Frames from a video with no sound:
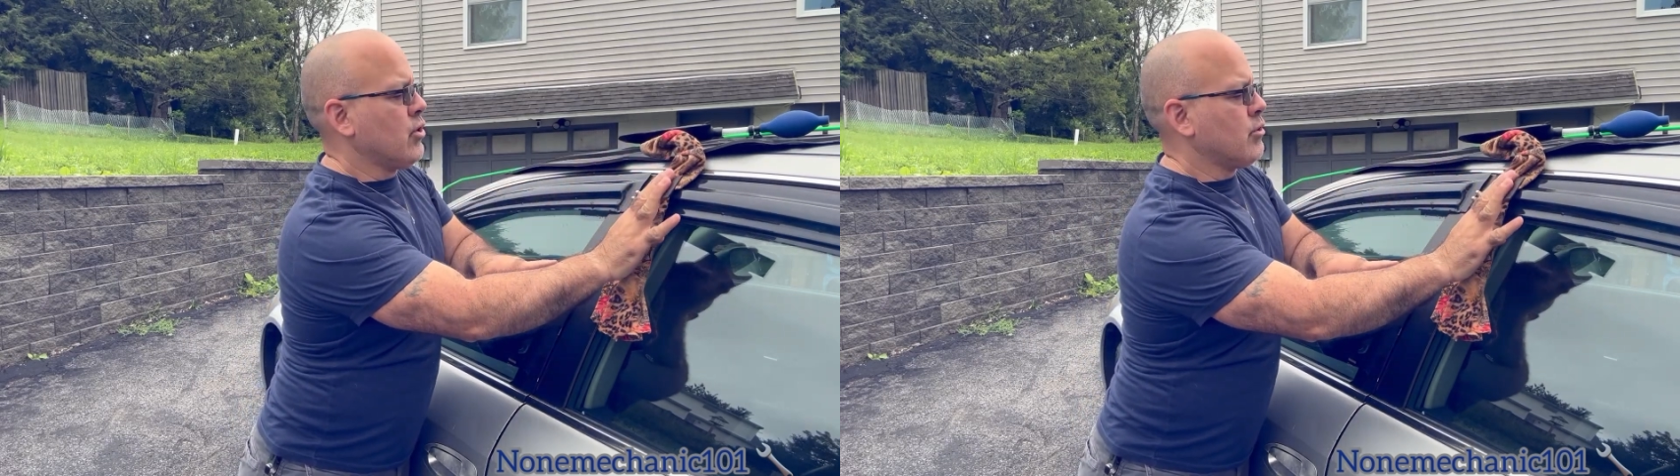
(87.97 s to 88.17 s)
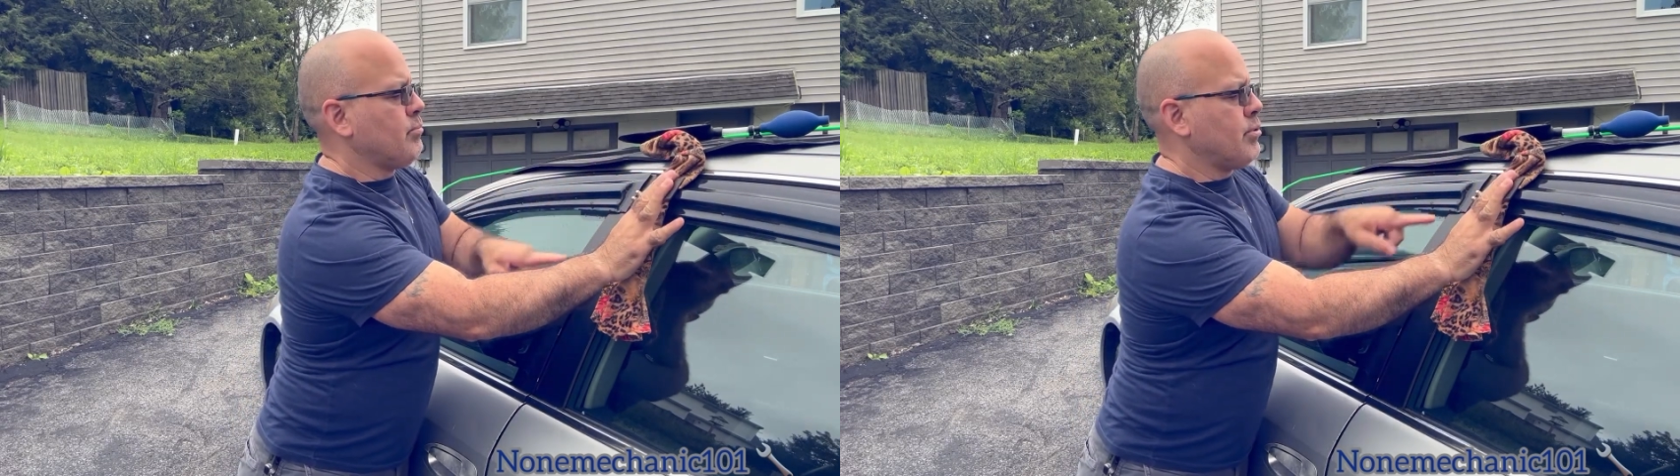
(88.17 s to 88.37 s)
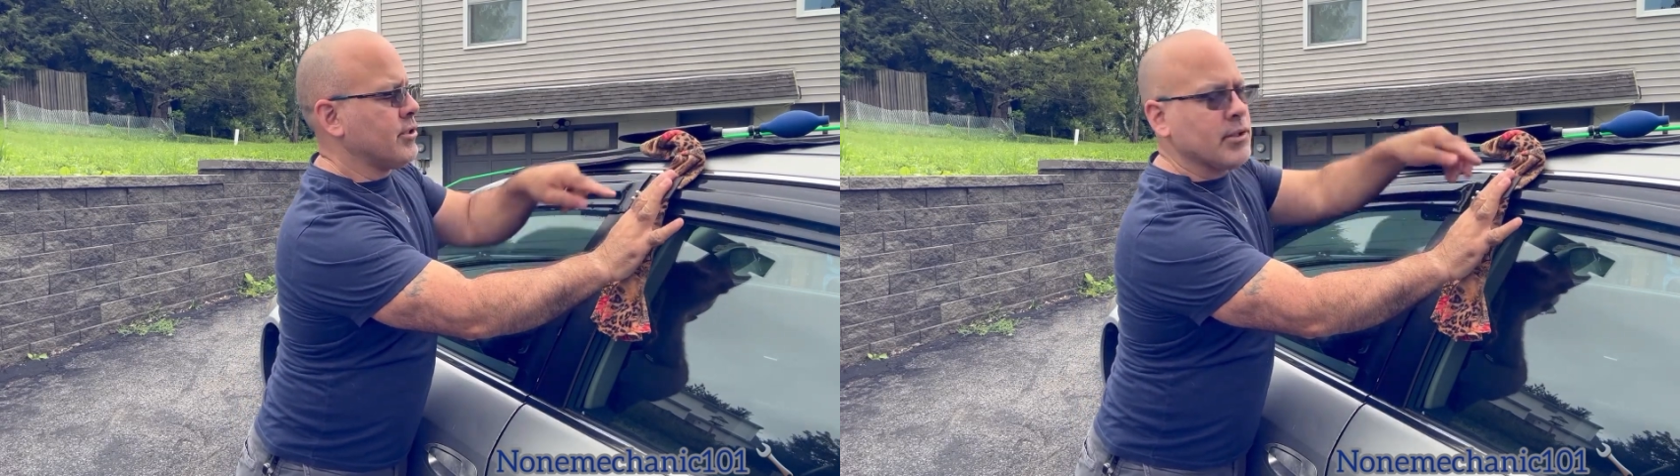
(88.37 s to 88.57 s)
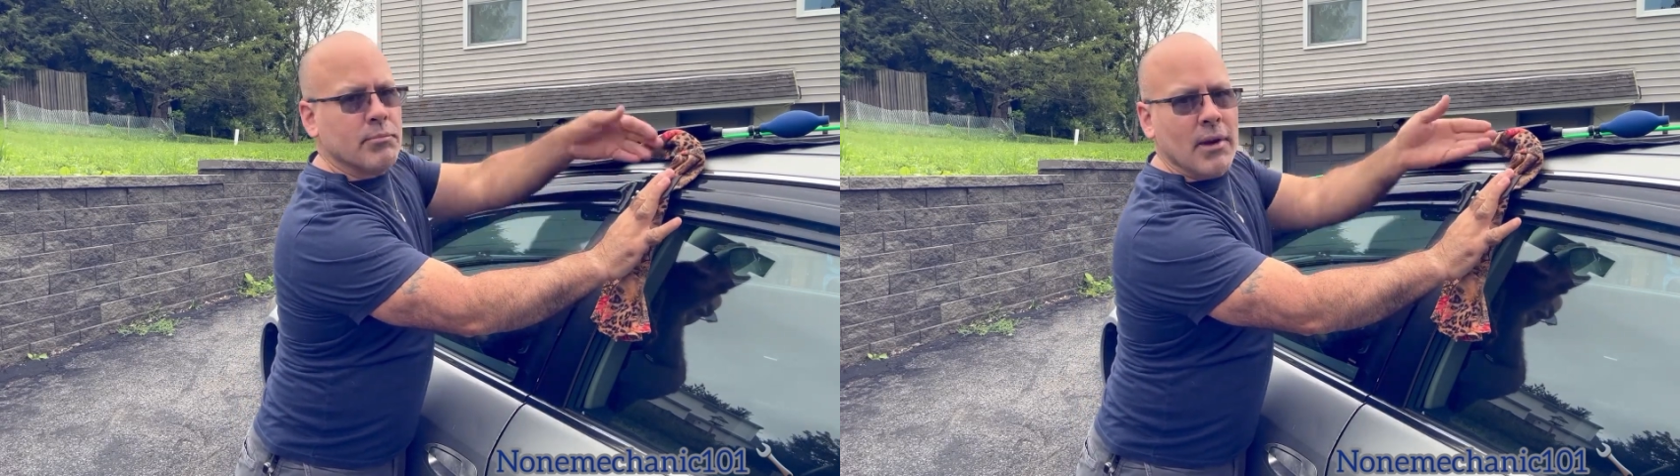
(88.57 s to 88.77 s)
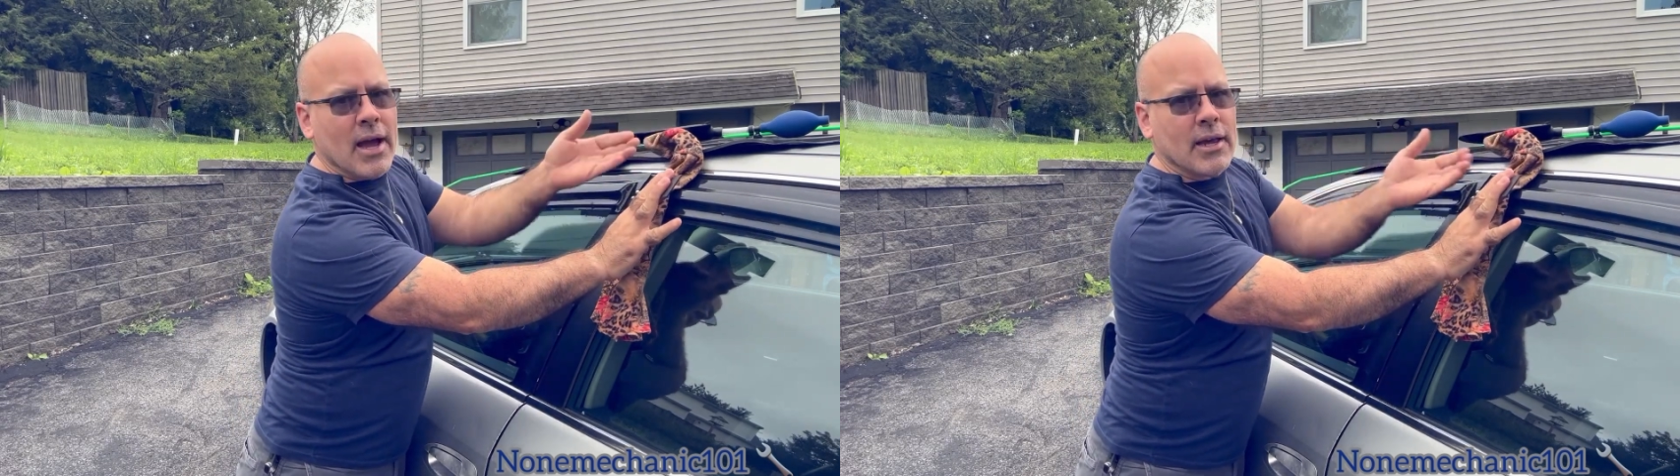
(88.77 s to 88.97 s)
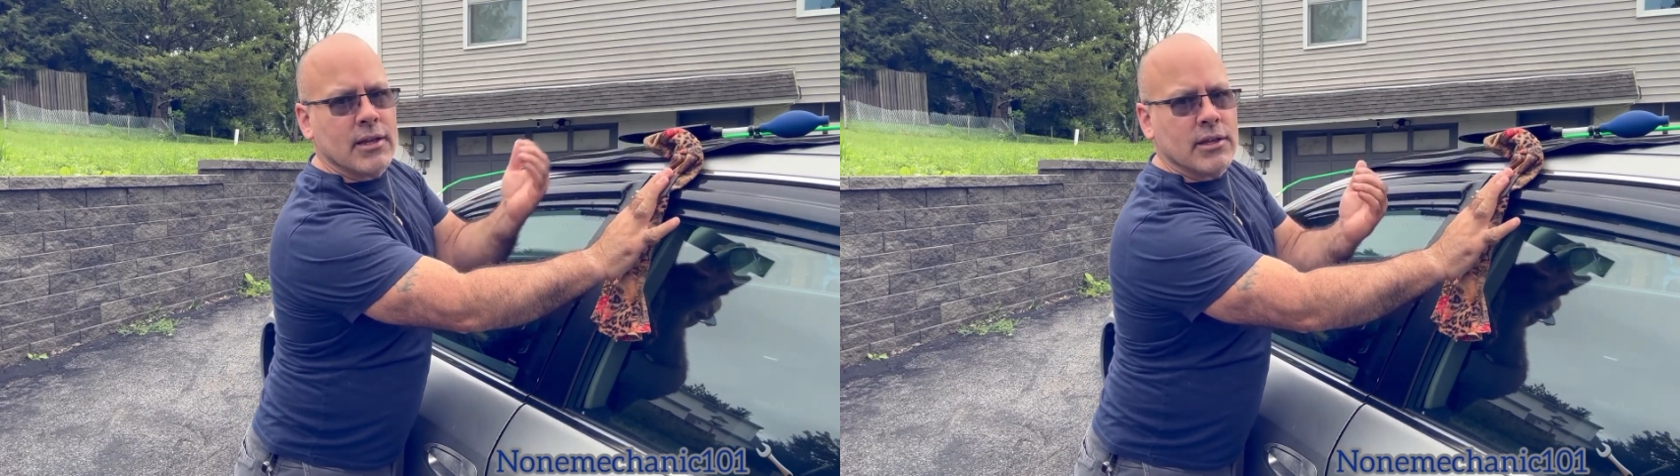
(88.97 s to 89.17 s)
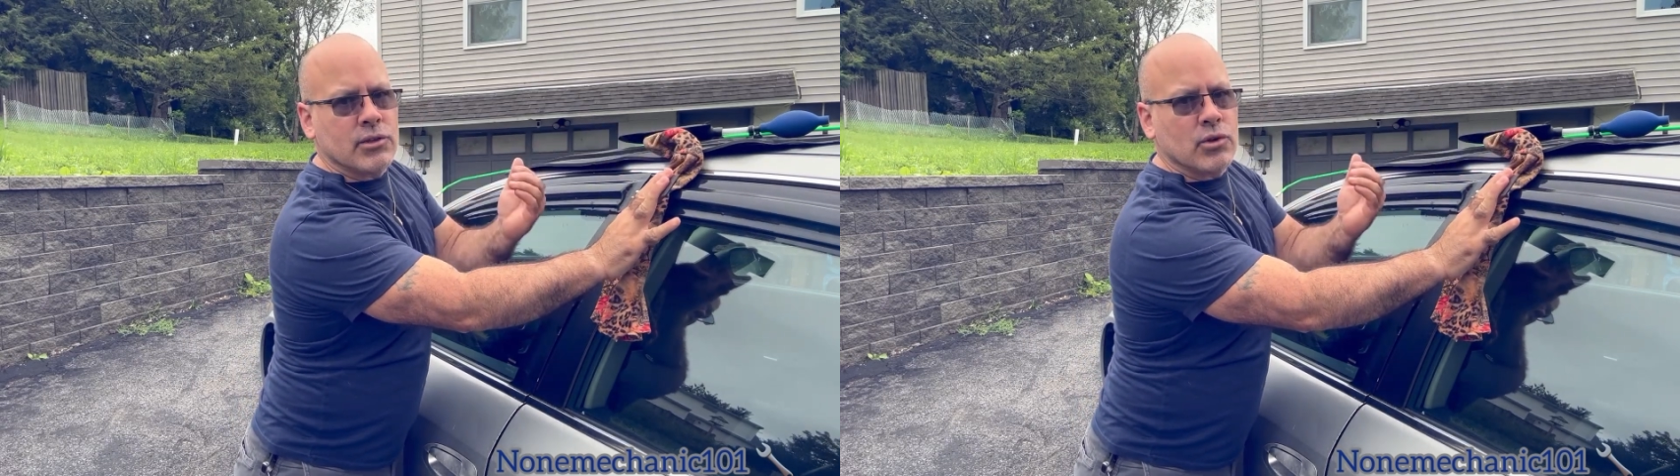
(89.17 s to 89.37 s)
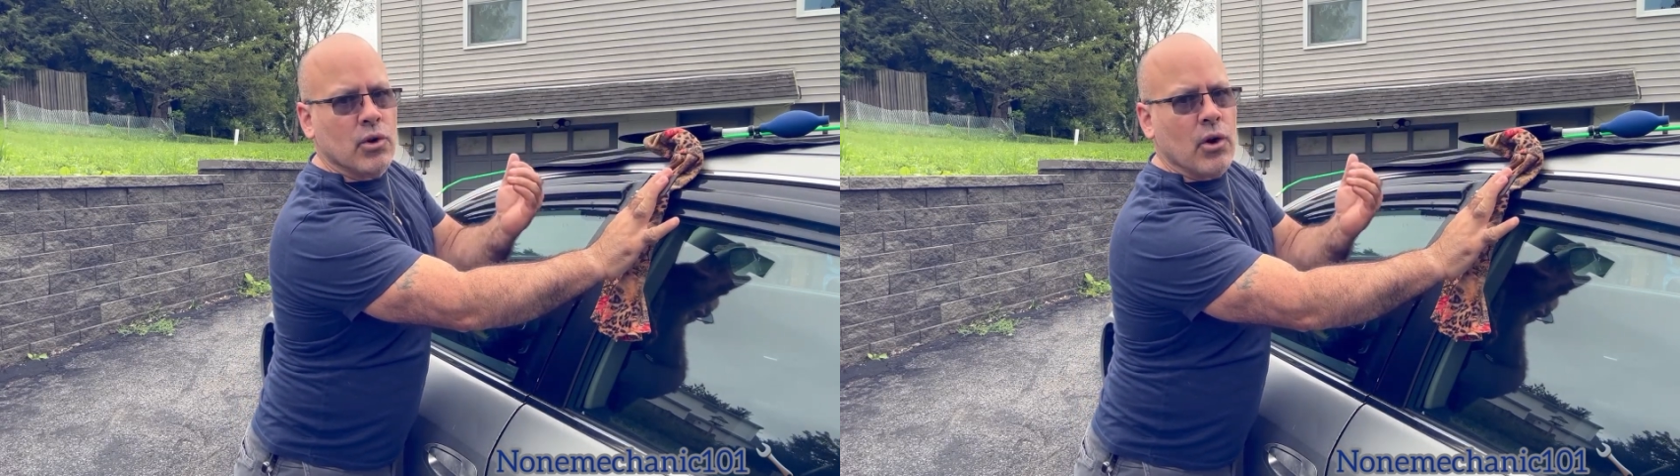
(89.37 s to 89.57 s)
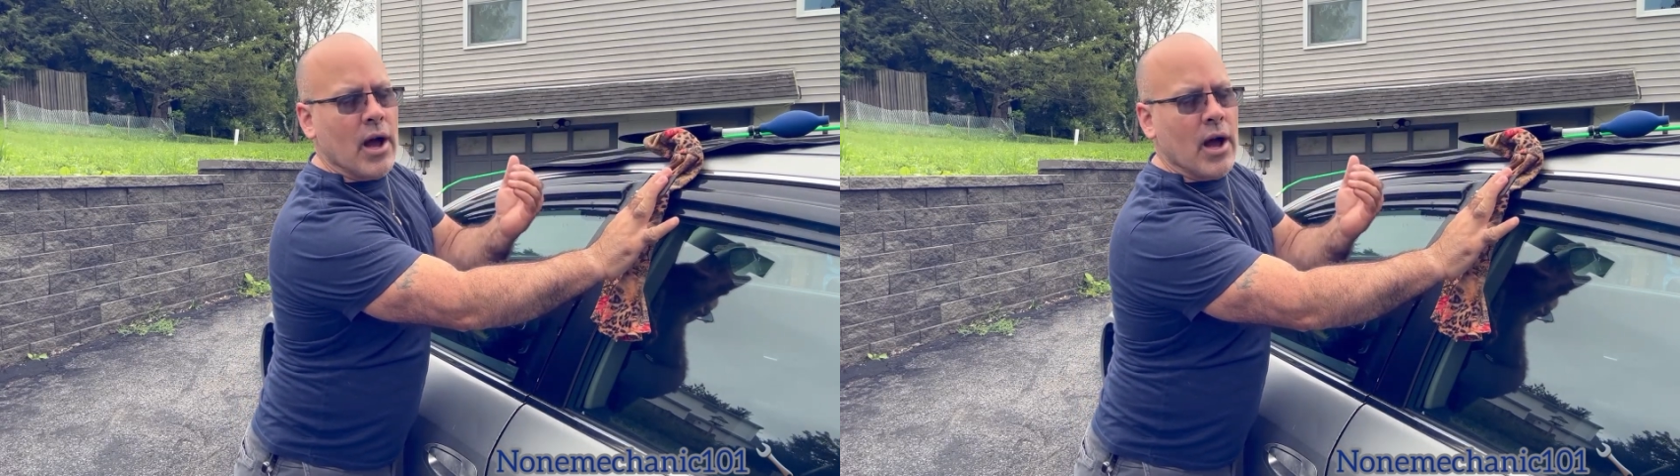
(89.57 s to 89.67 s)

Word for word: can push it back and this will go